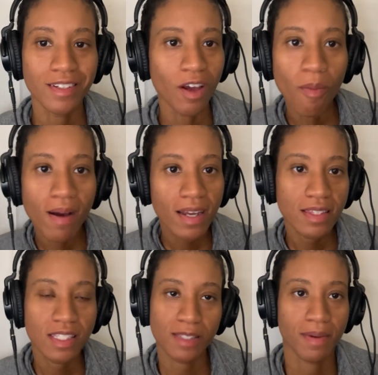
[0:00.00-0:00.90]
don't
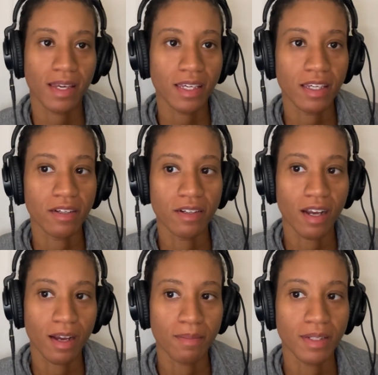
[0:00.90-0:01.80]
mind this back here.
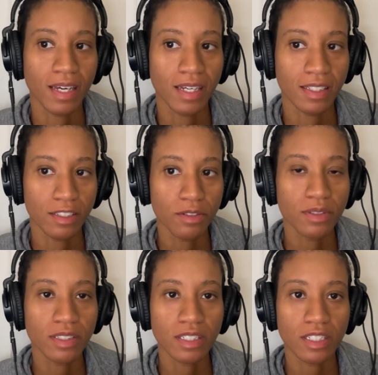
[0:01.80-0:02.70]
I'm like
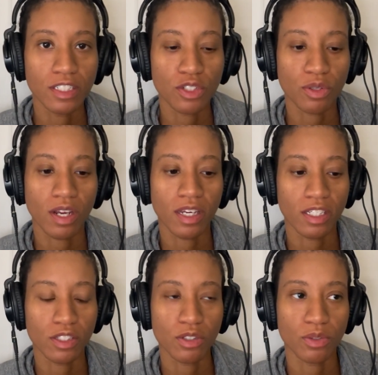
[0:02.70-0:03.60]
literally
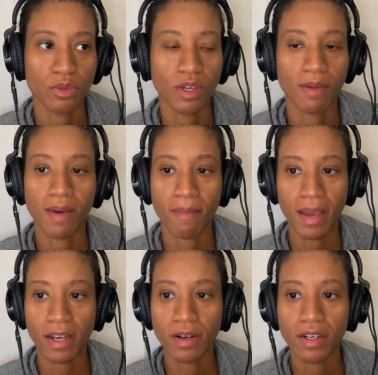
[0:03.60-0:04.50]
trying to get my
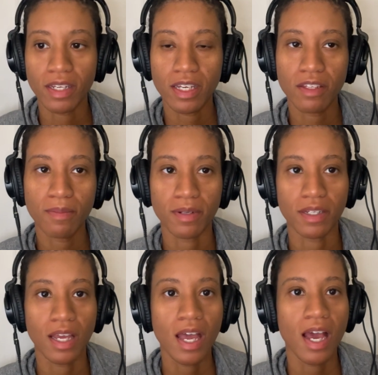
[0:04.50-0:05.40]
background together,
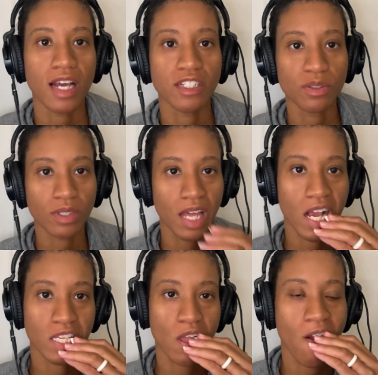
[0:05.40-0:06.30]
but I just
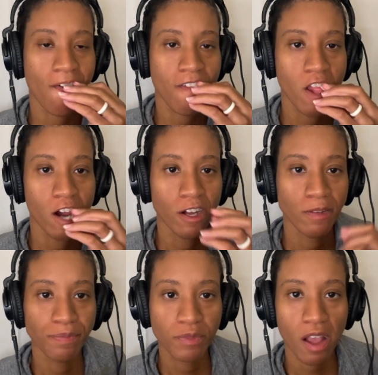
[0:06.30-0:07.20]
realized.
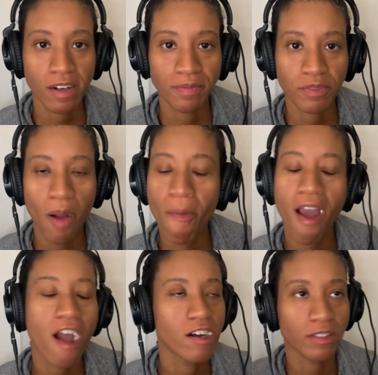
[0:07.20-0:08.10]
Oh
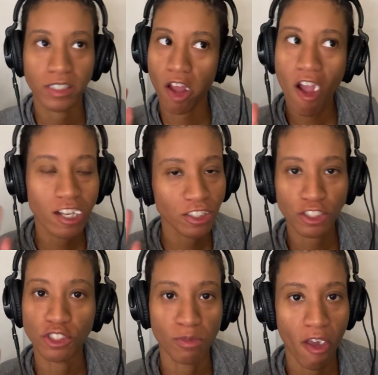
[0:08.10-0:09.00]
man,
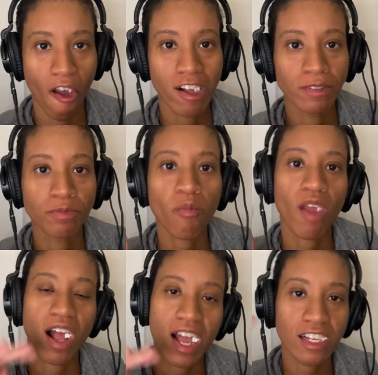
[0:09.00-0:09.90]
excuse me.
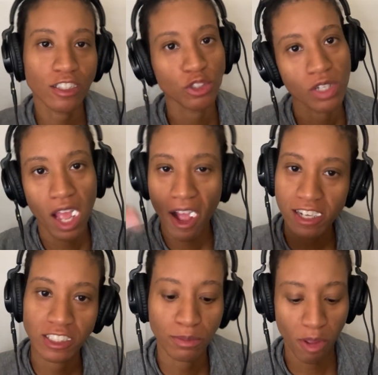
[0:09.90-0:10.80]
How y'all doing? How
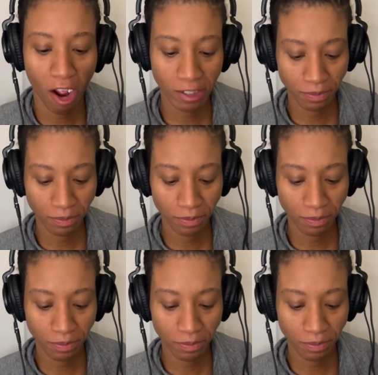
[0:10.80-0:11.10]
y'all been?